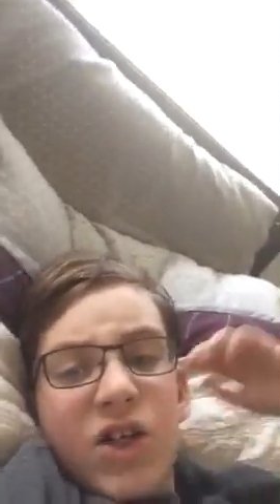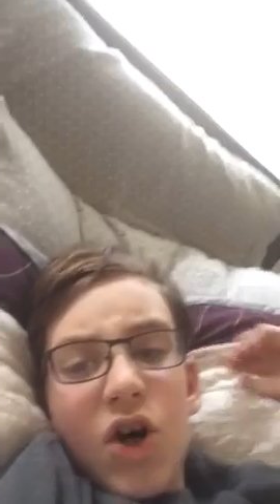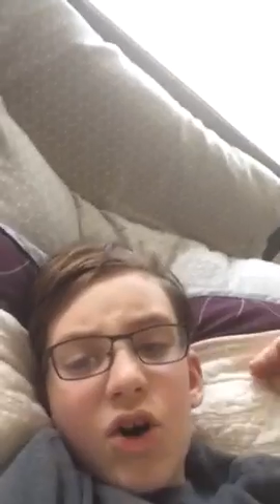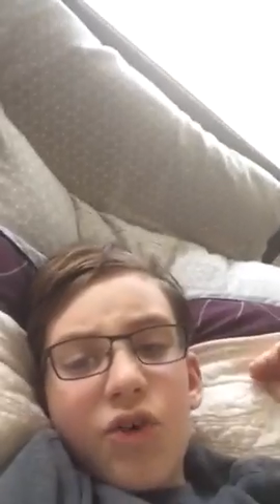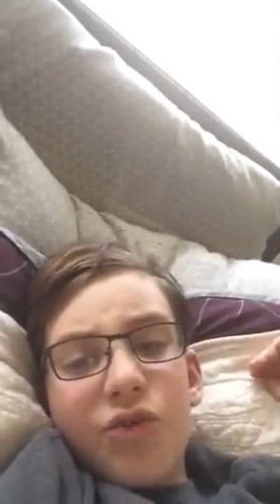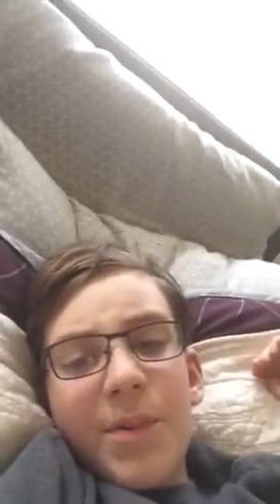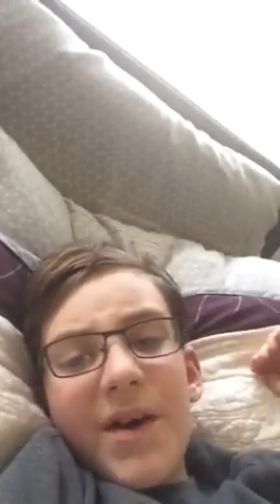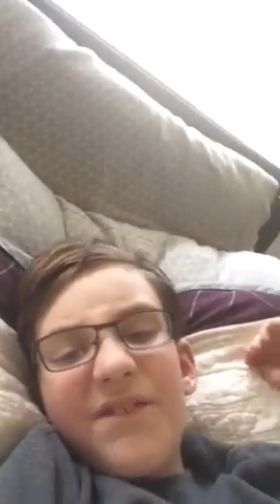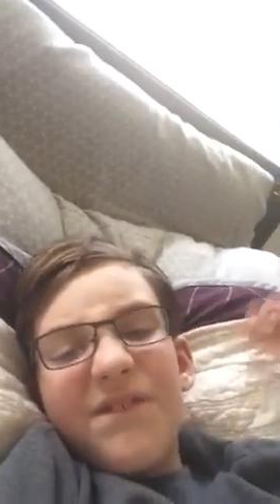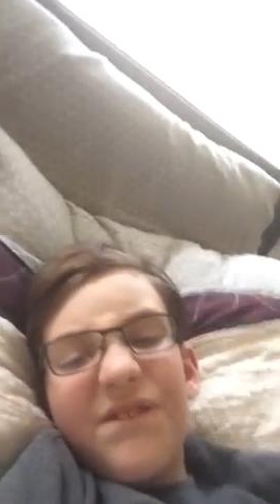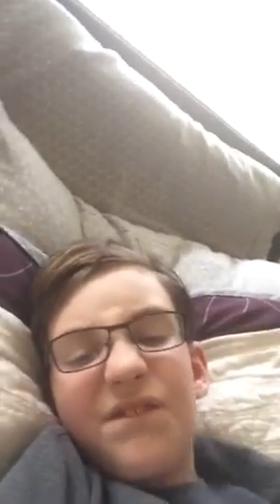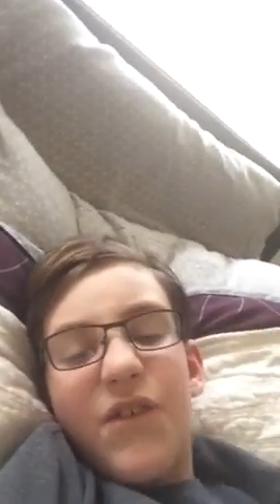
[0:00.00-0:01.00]
Conker's
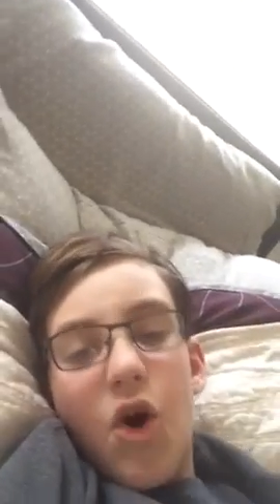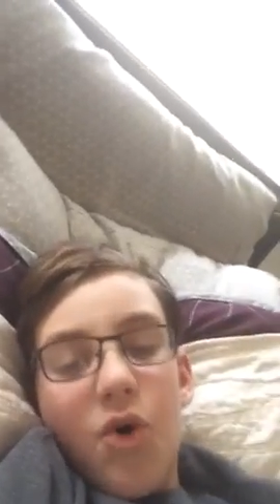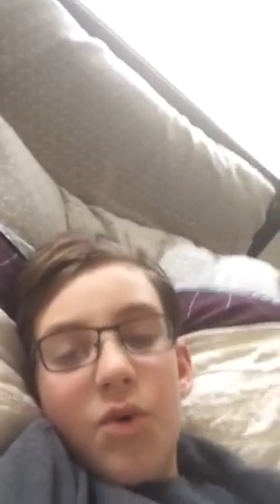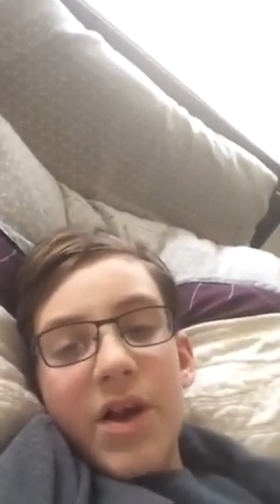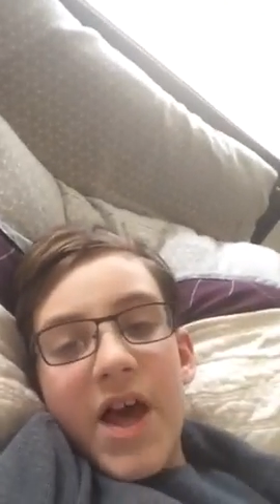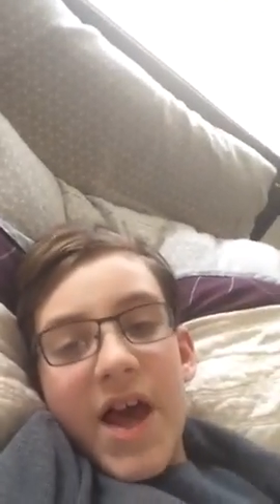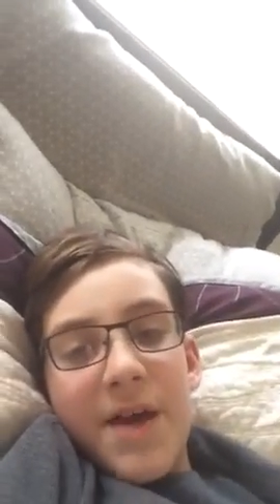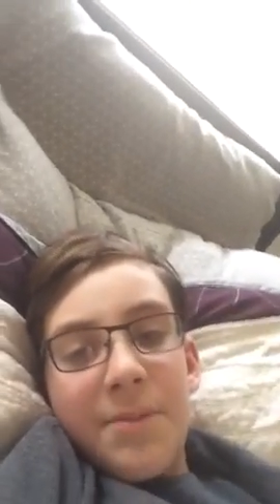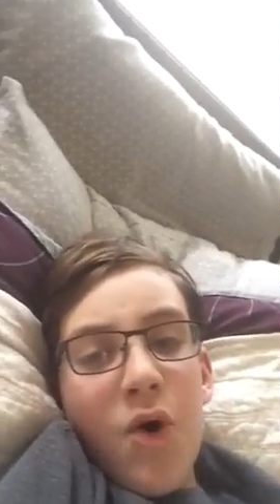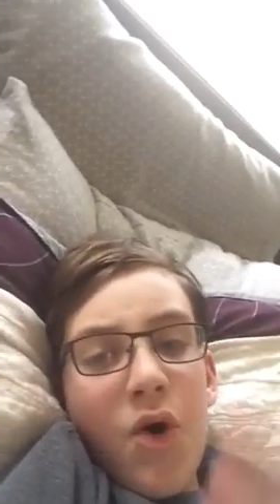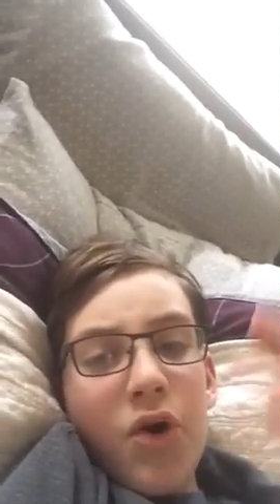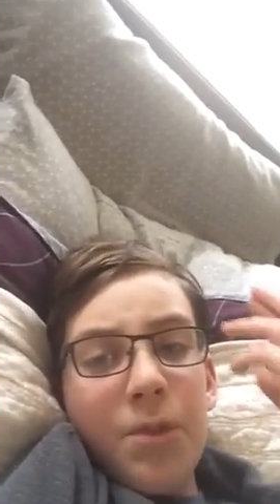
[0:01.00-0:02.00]
Bad Fur Day,
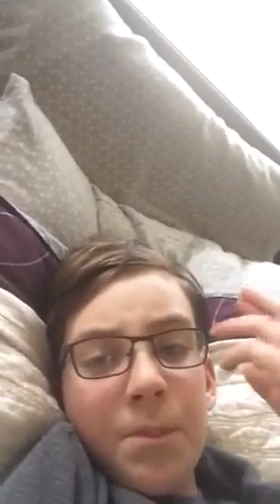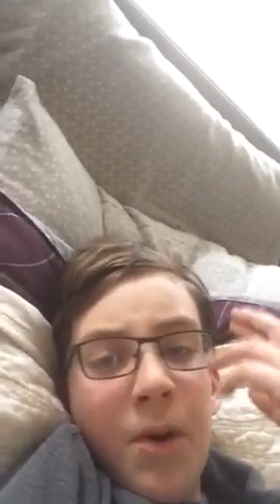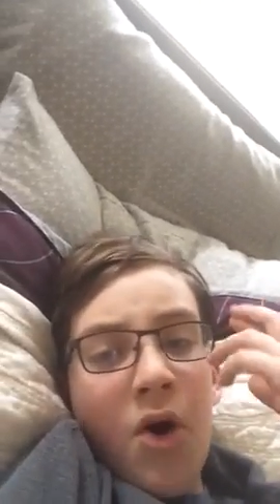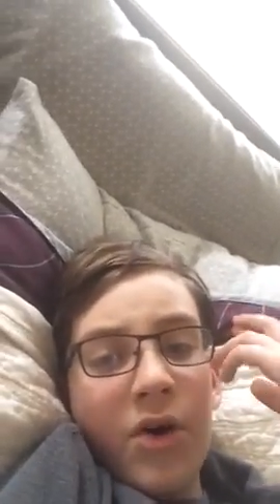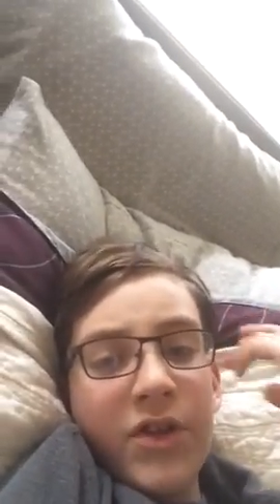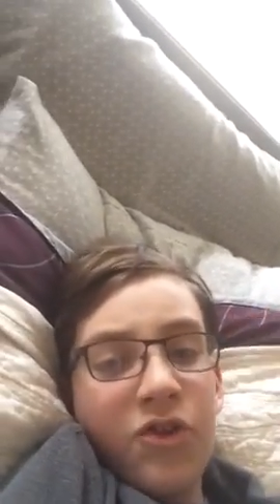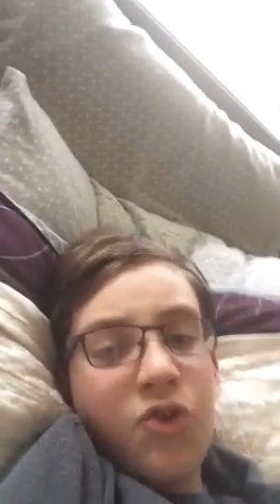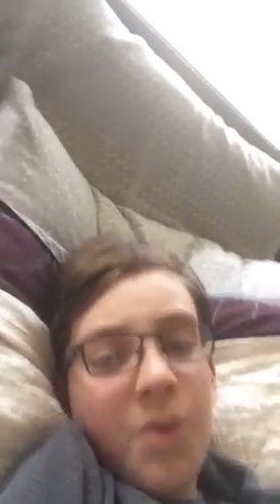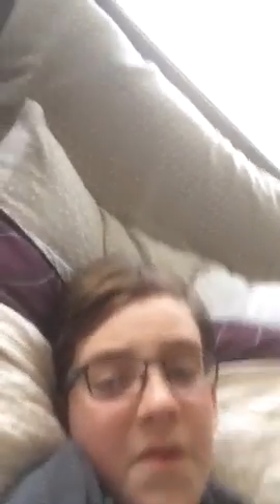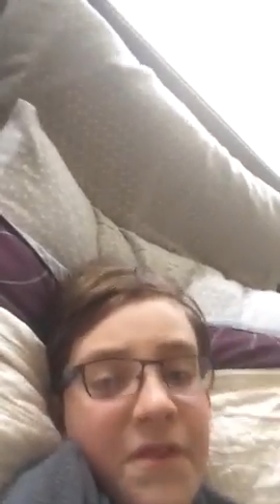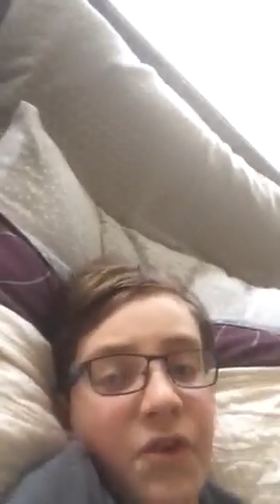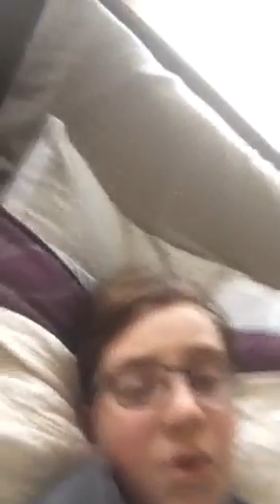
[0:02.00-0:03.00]
Mario Party 2 and